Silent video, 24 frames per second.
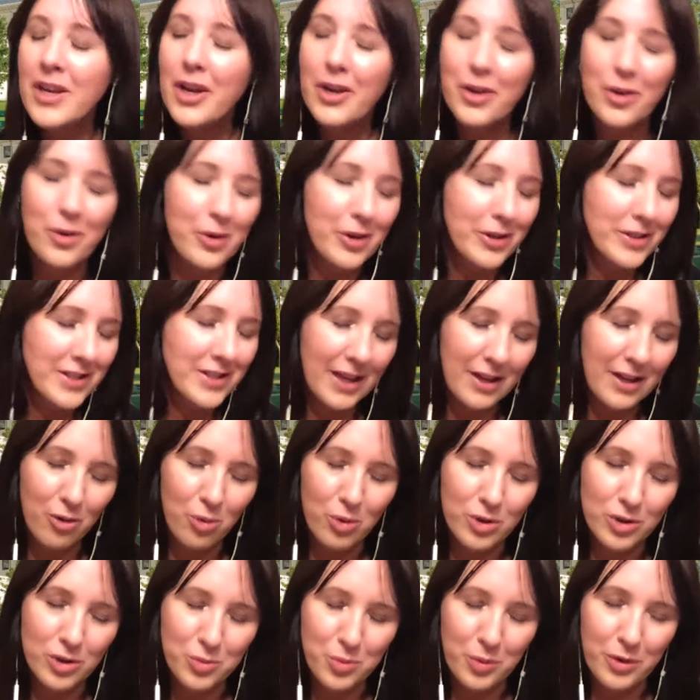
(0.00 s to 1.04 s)
you can take
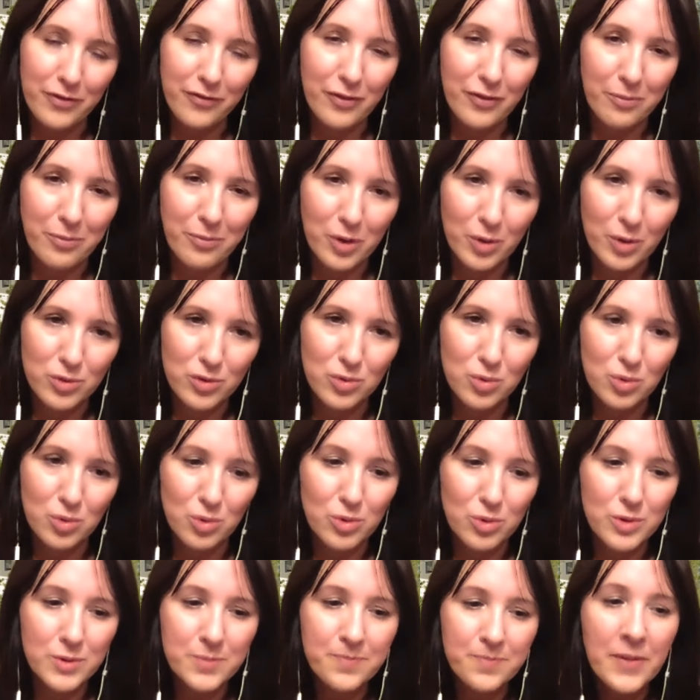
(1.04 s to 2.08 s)
coursework from those
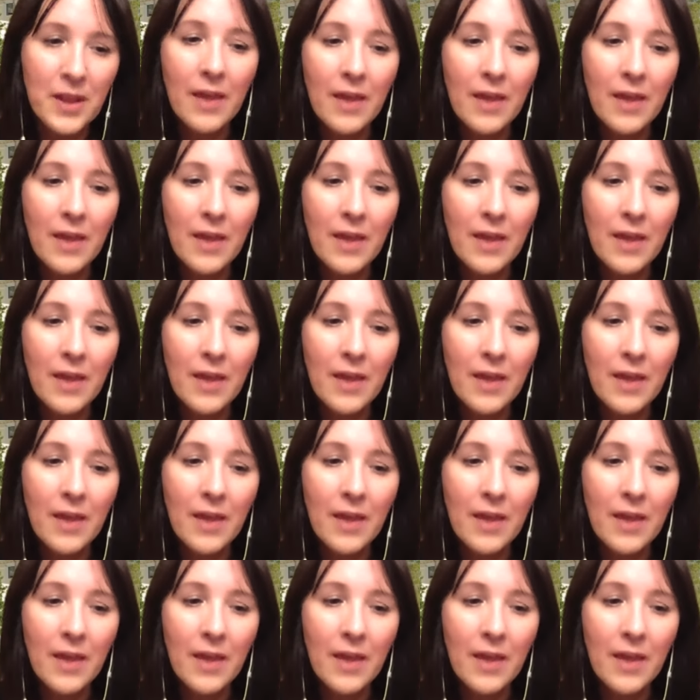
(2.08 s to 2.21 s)
schools.